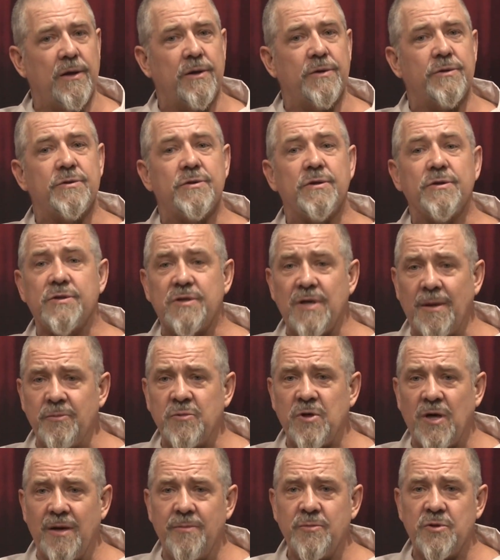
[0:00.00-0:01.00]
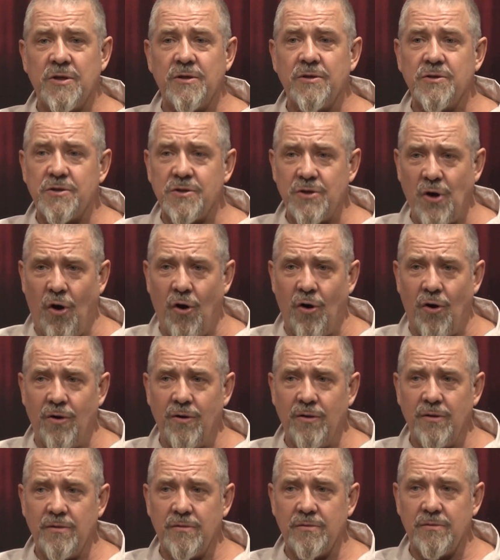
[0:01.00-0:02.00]
So sometimes in a
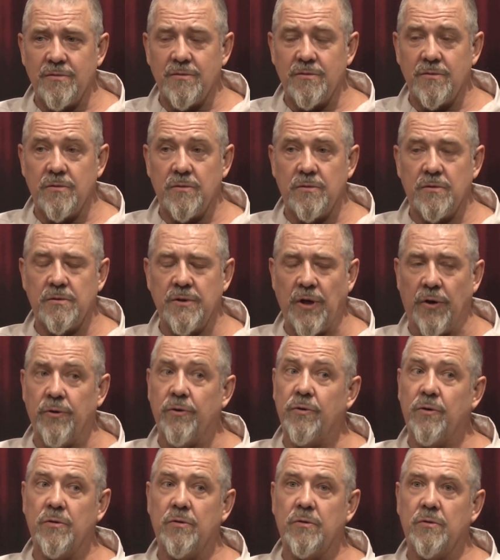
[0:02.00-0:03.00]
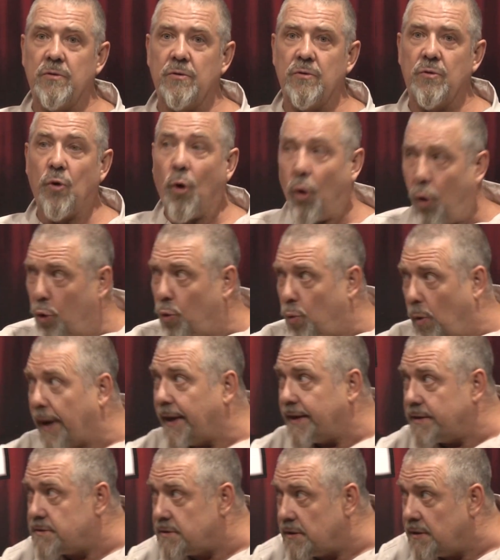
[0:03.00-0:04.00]
song, no,
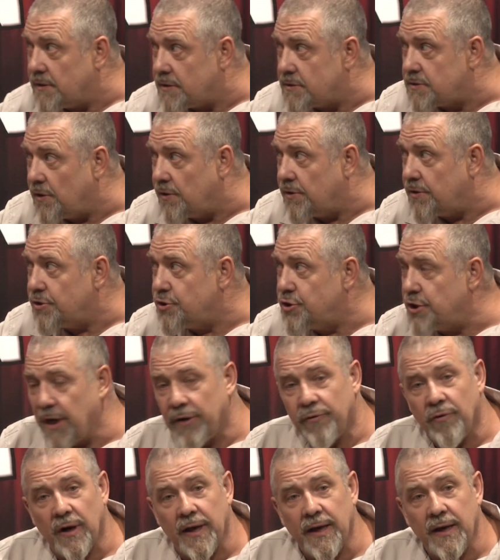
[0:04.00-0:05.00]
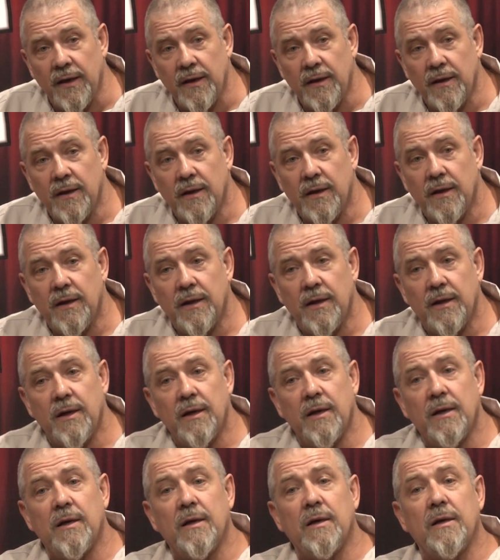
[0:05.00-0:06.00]
always in a song, generally,
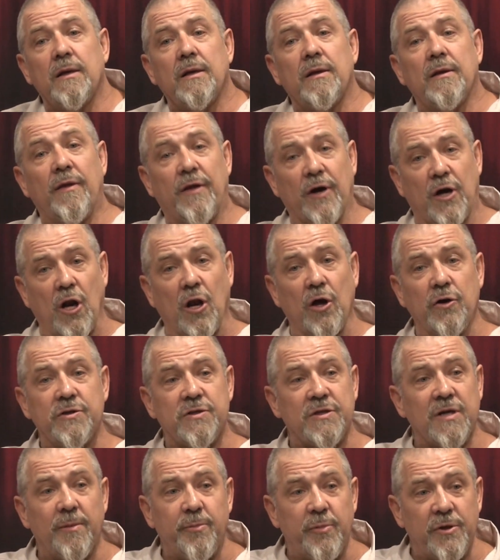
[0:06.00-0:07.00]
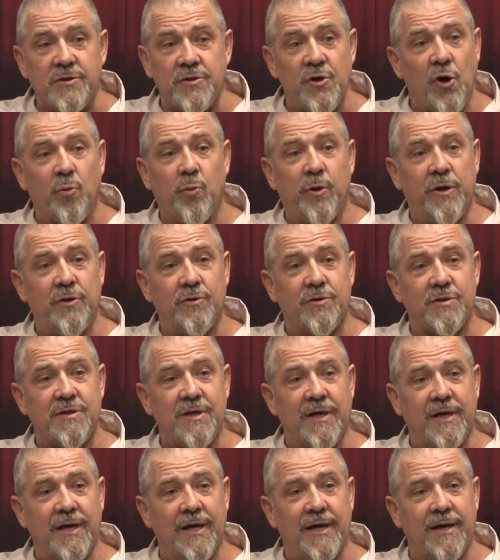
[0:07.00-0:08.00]
the close-up is not when you're
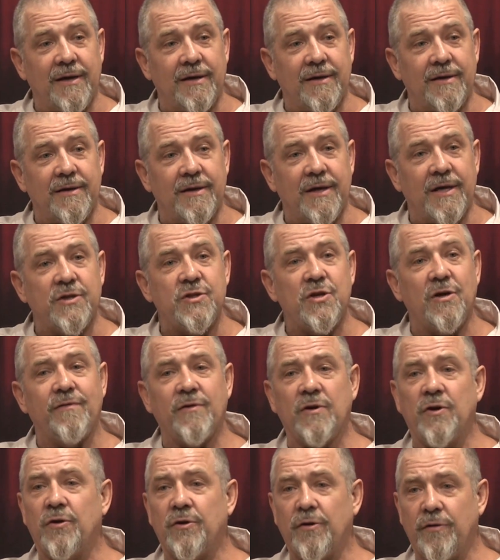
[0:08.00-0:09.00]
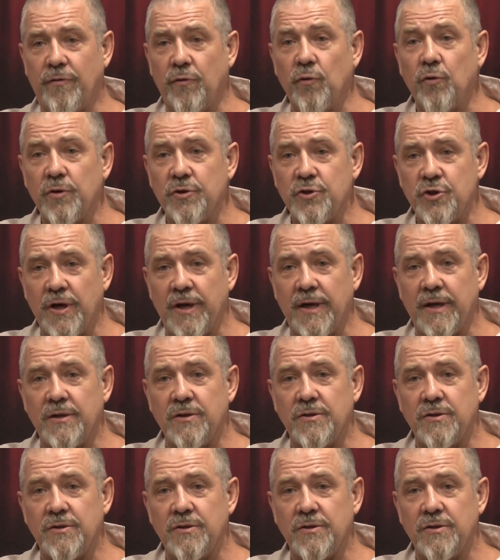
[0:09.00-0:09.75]
singing. It's often on a thought change.